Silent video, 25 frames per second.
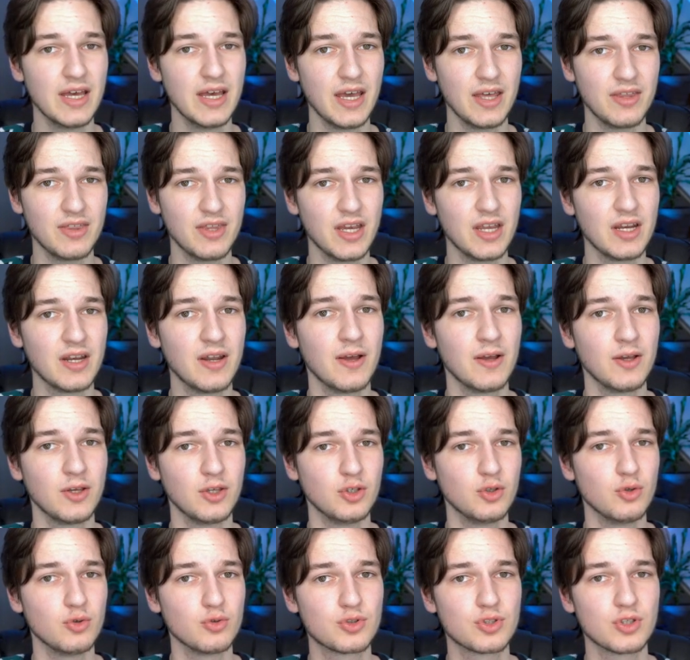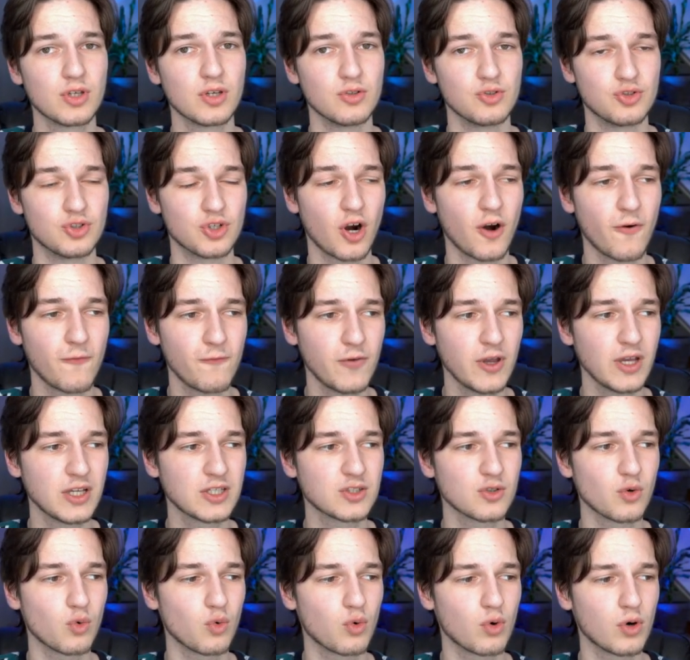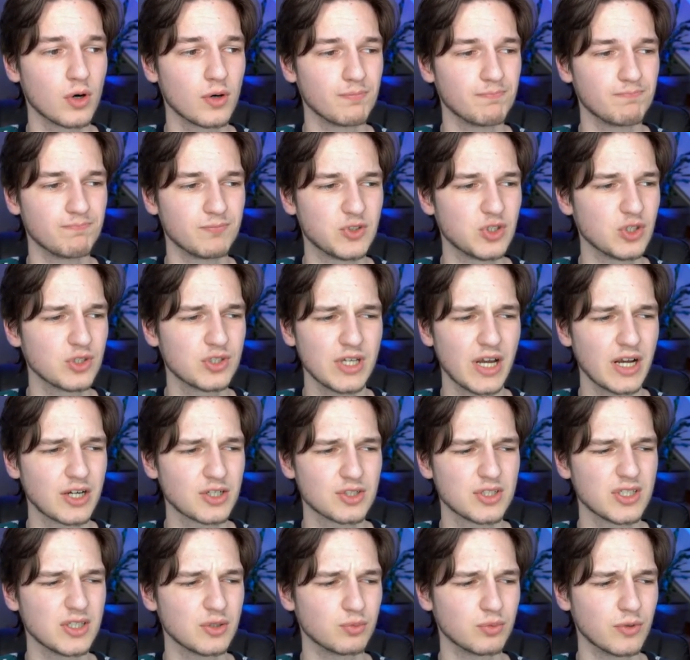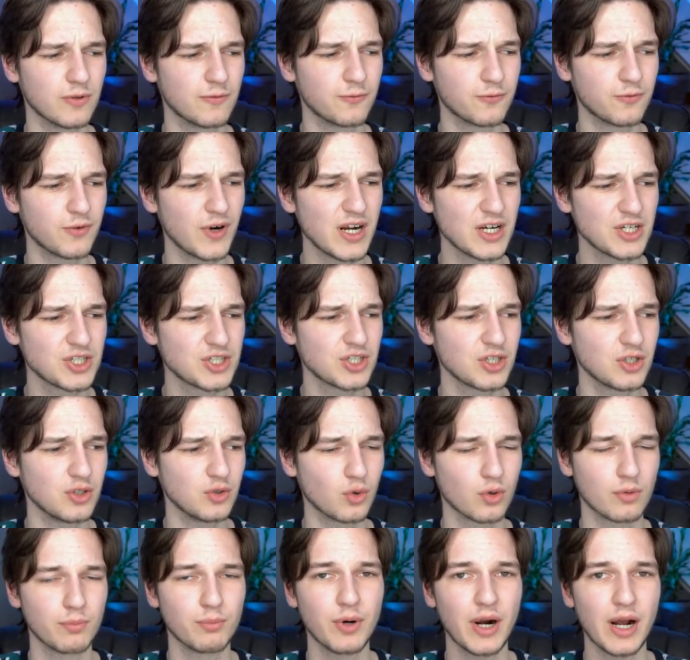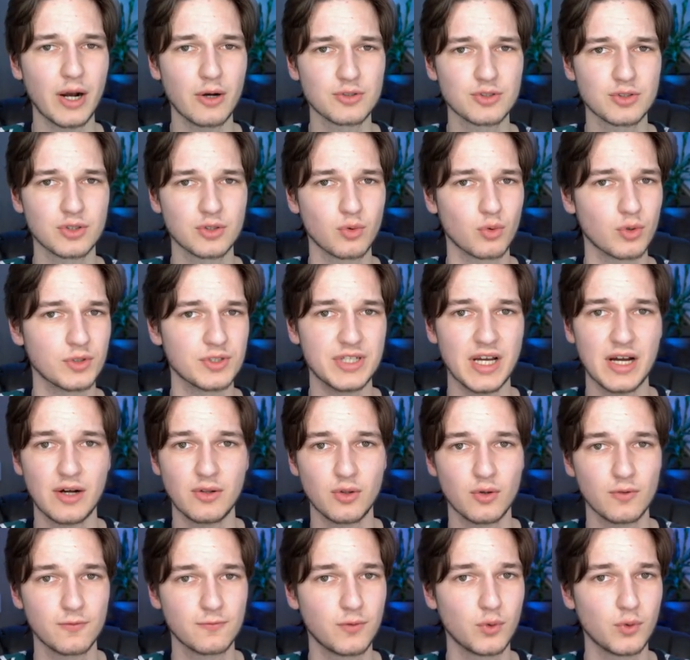and then use Jarfix or just actually refresh your browser or download